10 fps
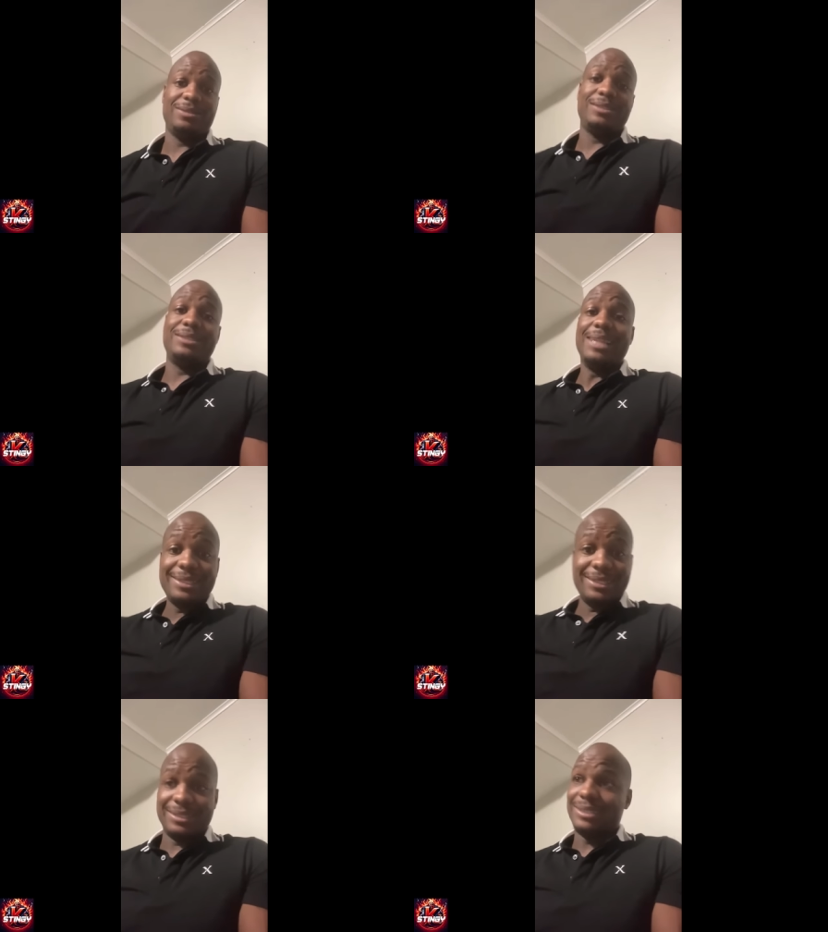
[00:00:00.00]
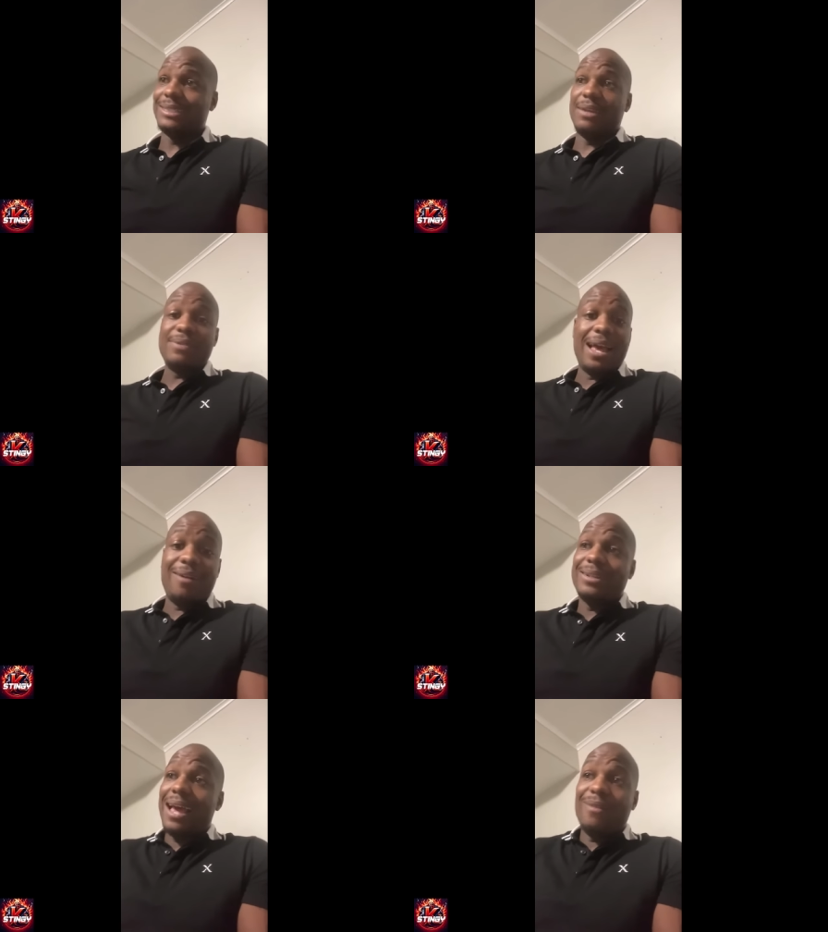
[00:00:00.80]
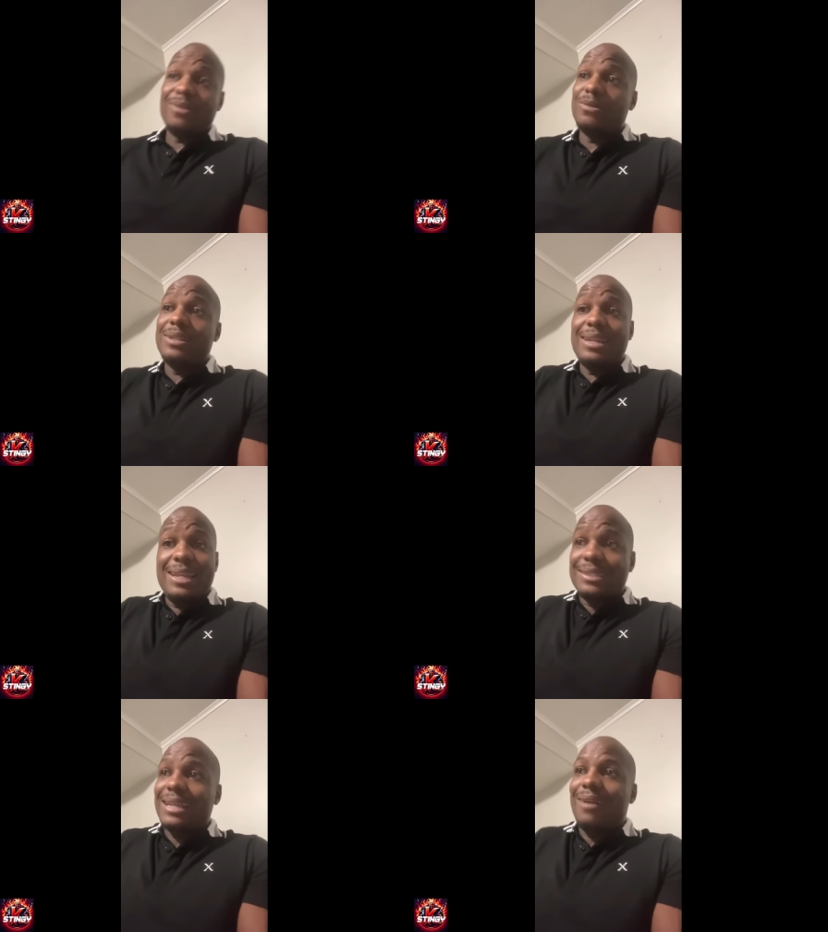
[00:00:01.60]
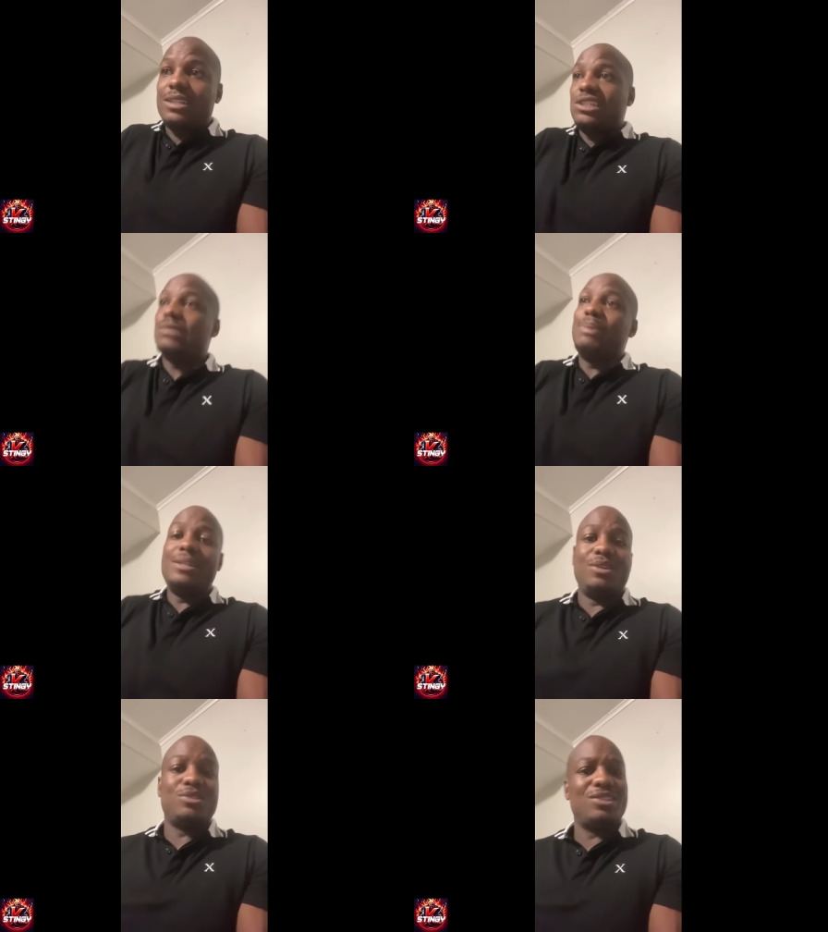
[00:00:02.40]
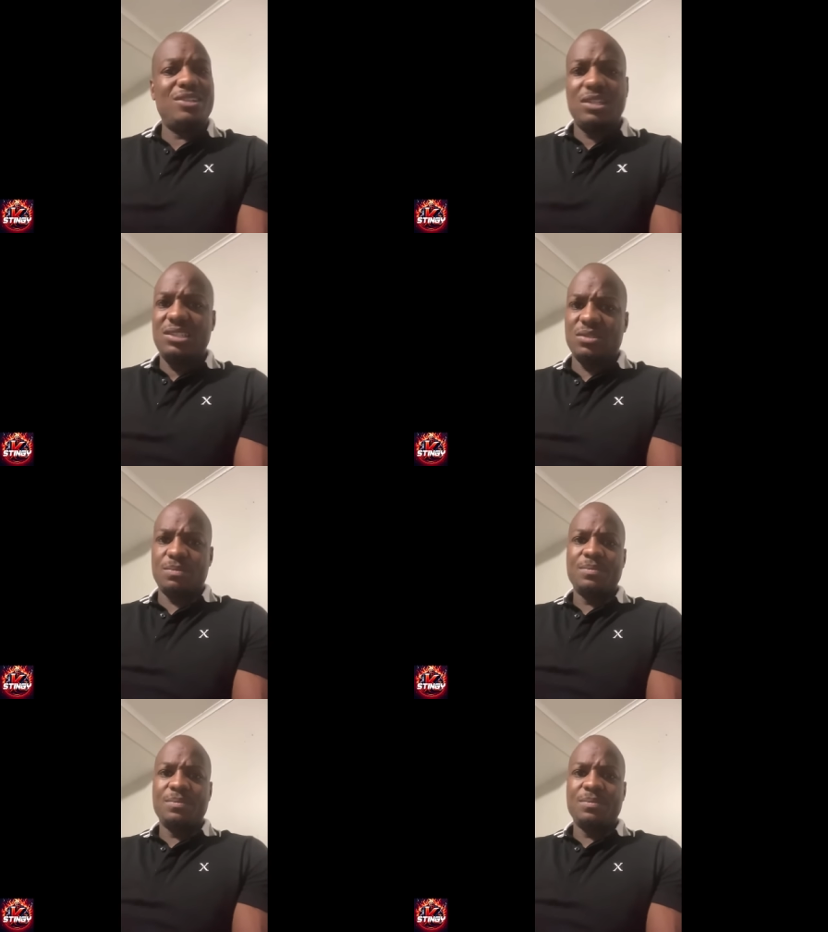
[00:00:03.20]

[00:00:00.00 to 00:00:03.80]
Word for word: Nothing. If y'all y'all don't know nothing, y'all keep speaking on thug them.